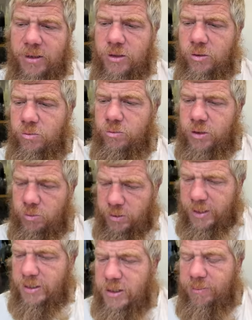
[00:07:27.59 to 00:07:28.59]
So
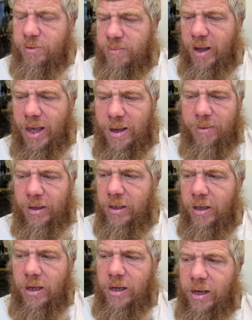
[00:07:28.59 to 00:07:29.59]
when I sleep in my hammock,
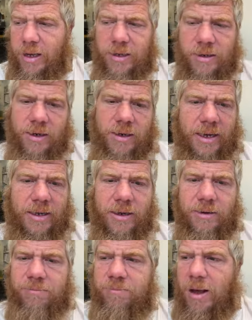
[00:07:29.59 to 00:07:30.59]
it, like
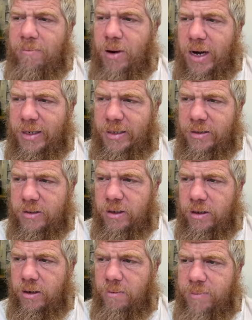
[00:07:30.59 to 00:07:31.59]
my body gets
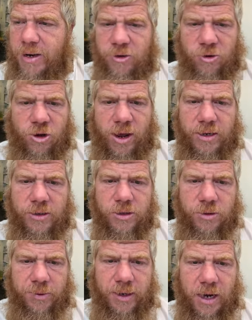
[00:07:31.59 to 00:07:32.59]
a, a better chance
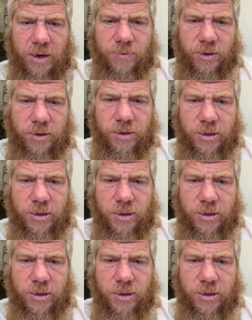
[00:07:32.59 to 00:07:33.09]
to recover.